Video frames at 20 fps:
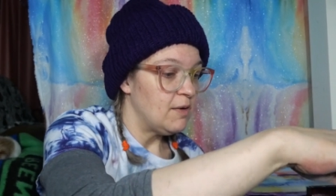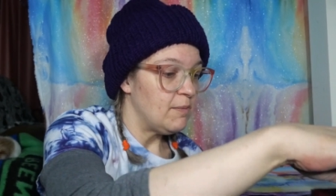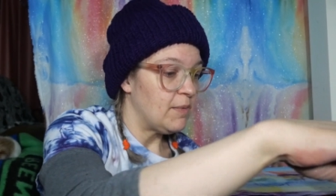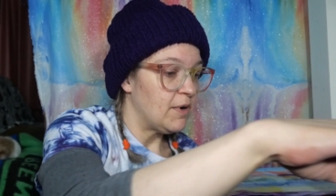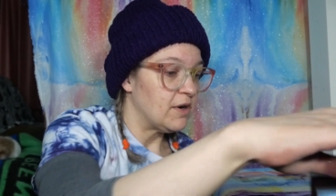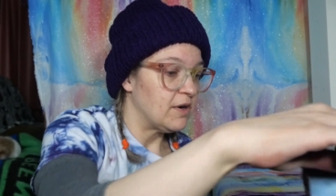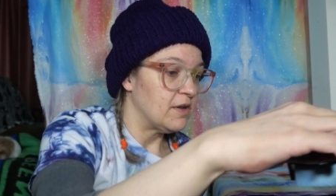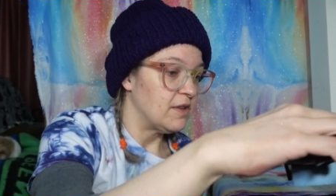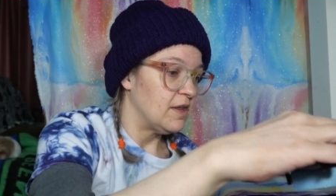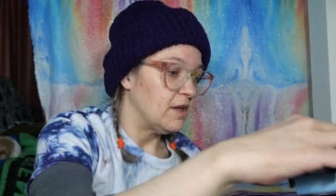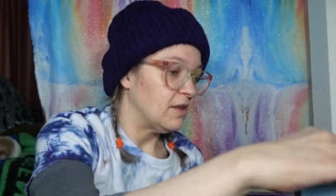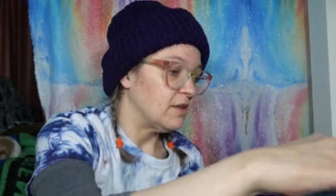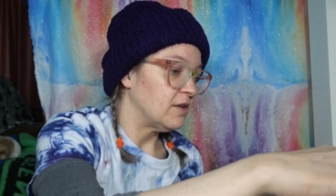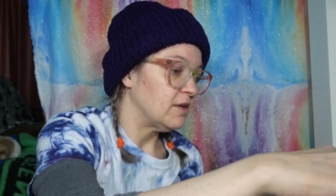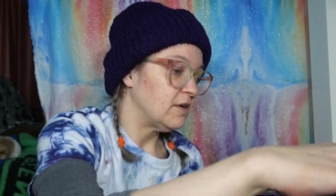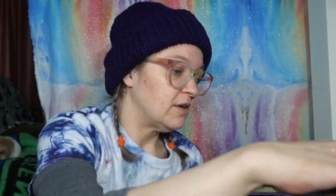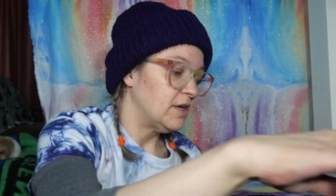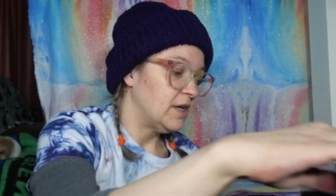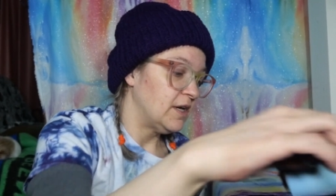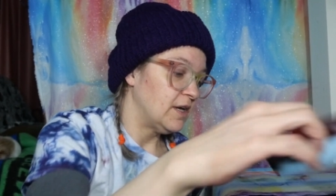part of the
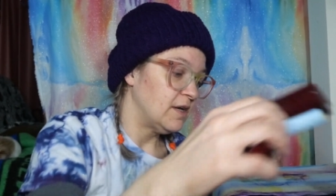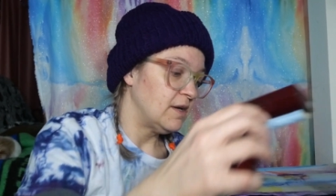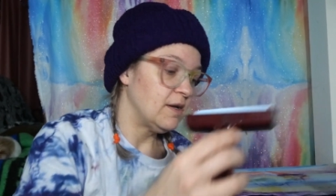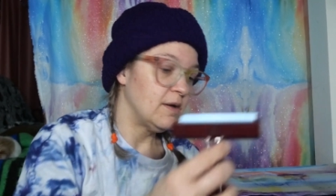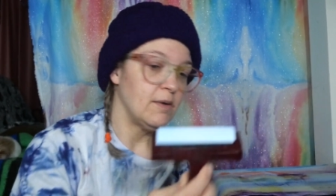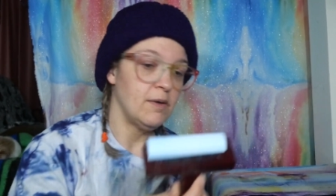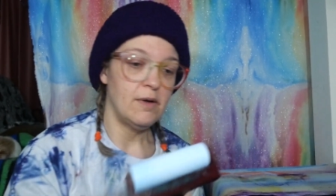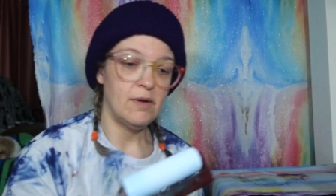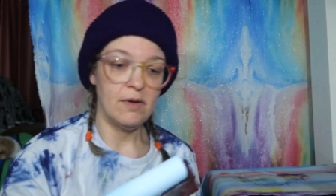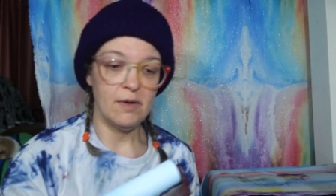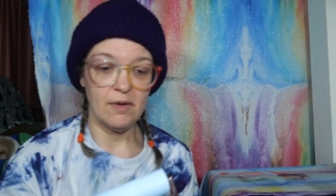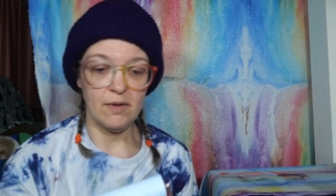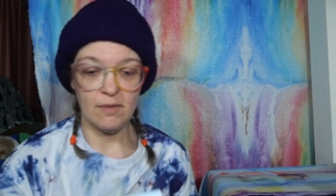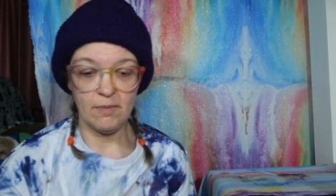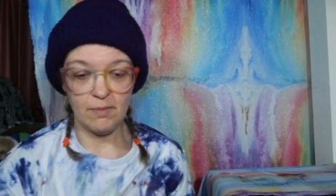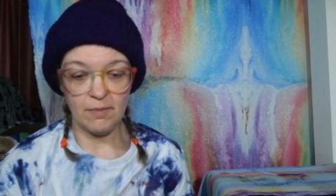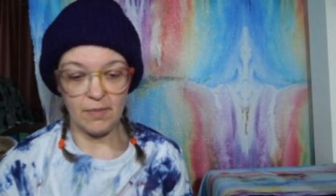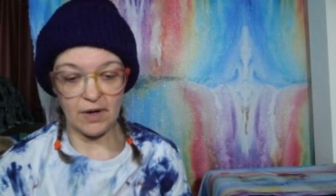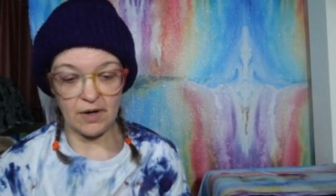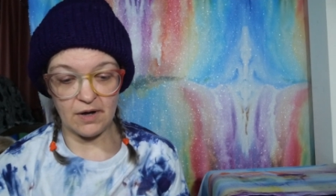learning,
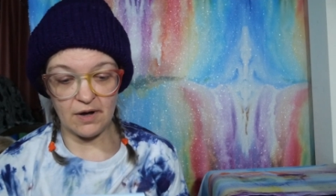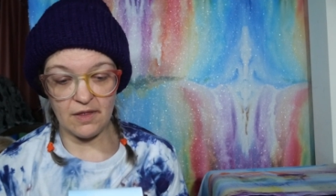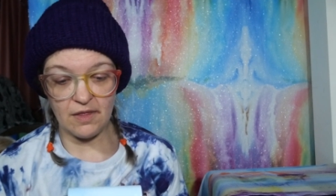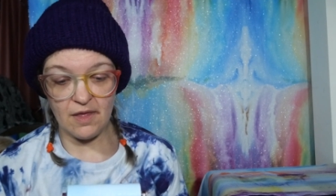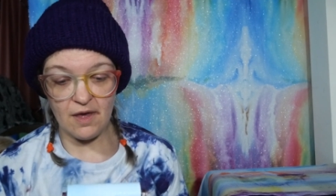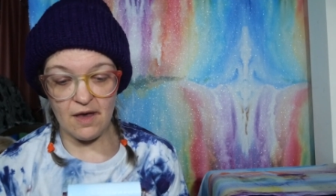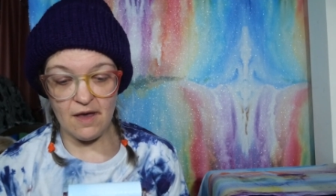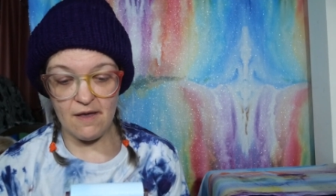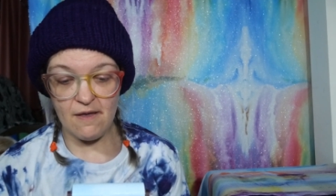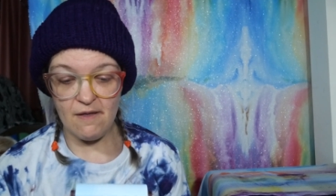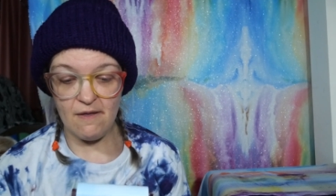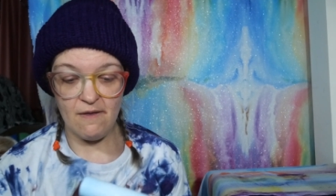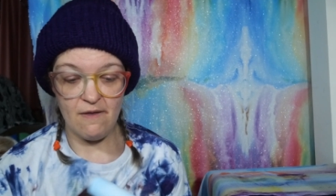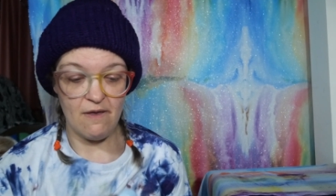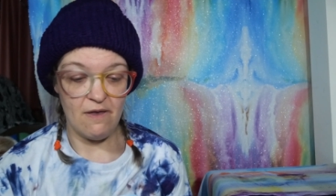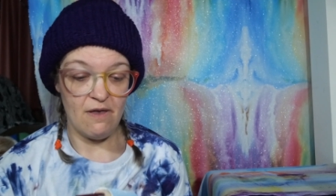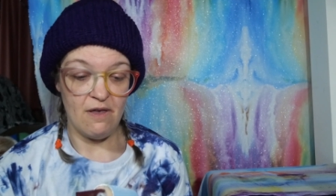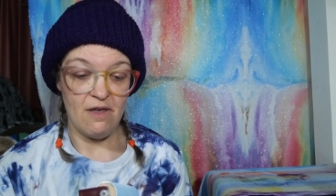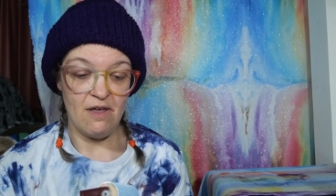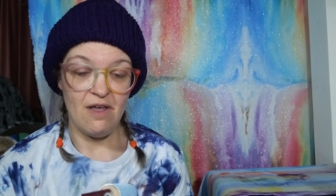part of the
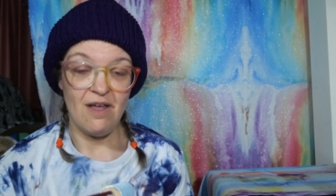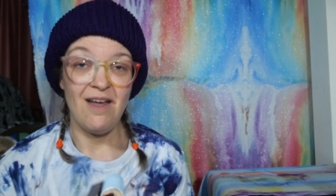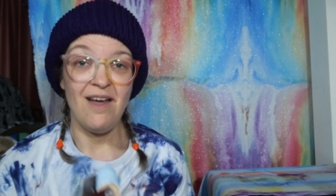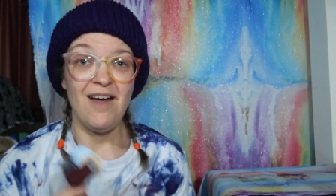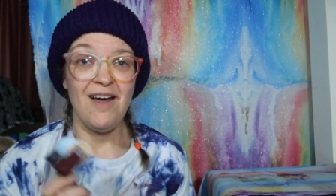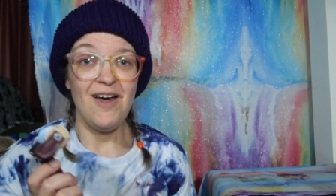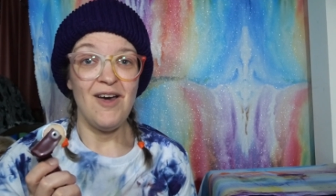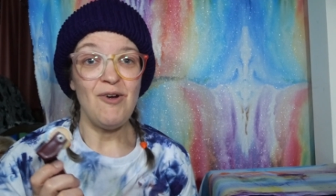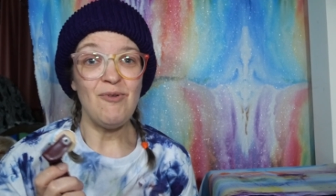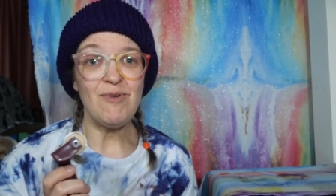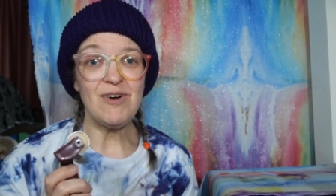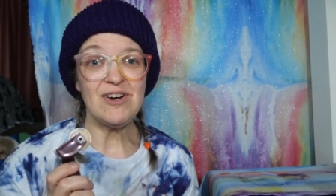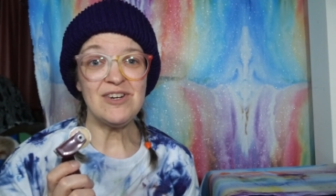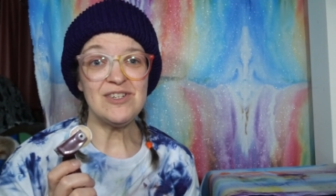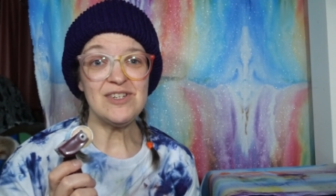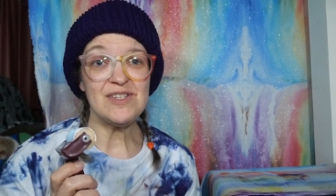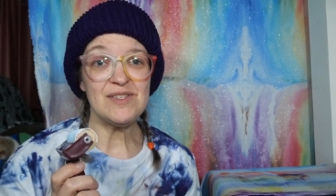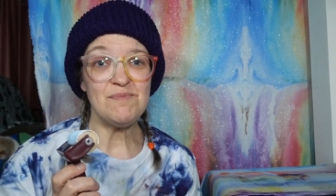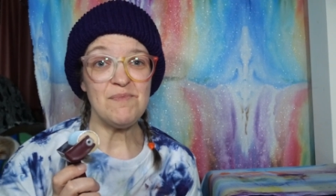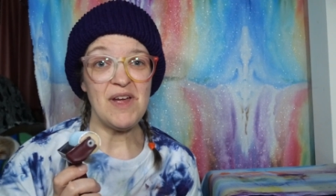we're
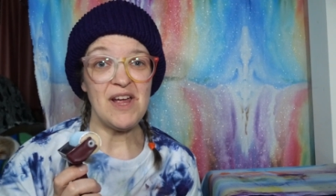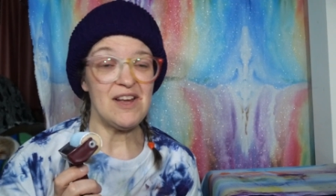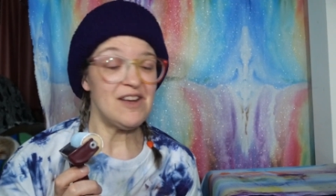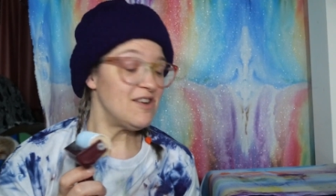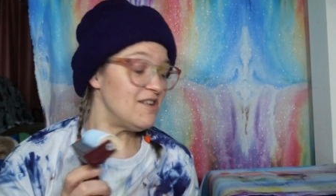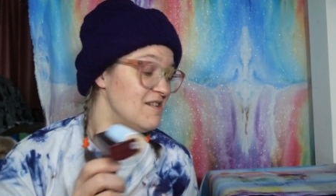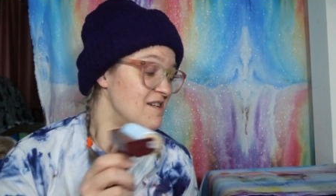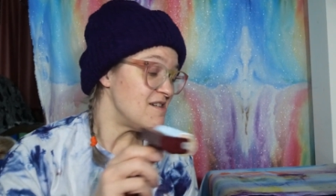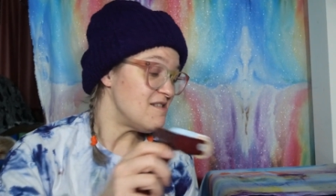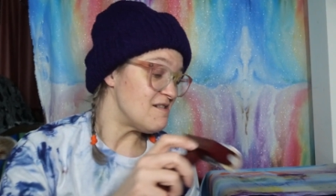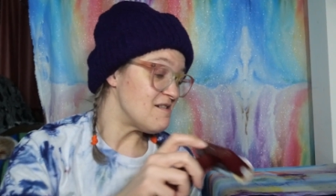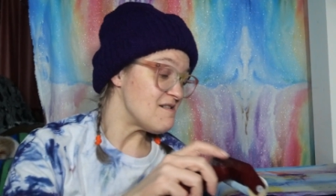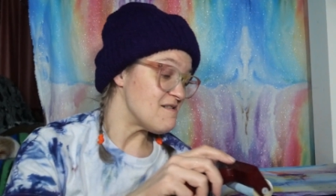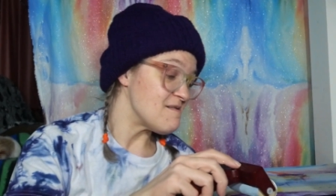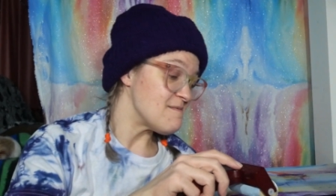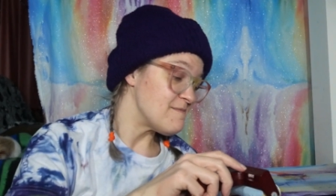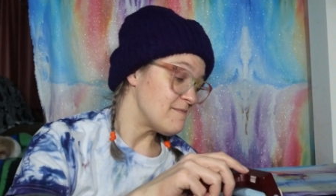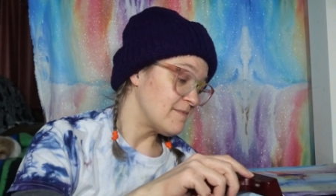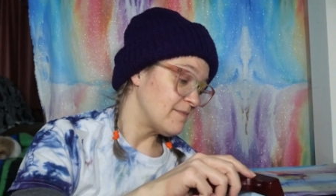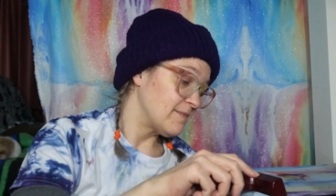just making it
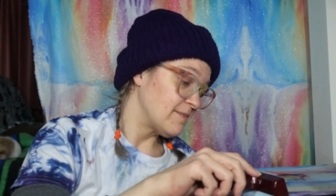up.